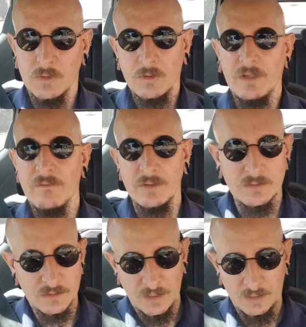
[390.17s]
Or whatever,
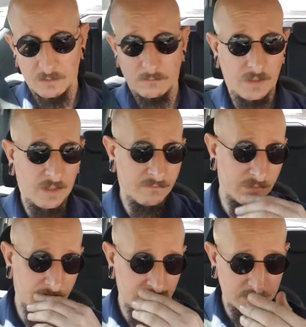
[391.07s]
uh,
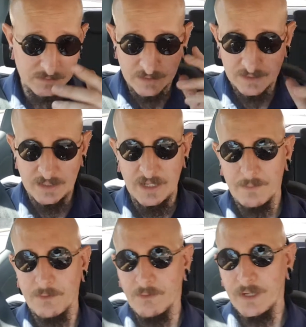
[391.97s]
whatever, get that
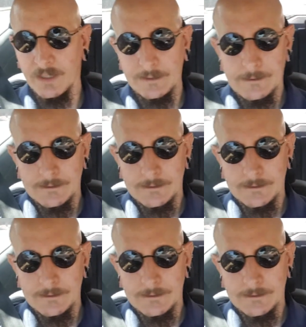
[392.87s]
up and running.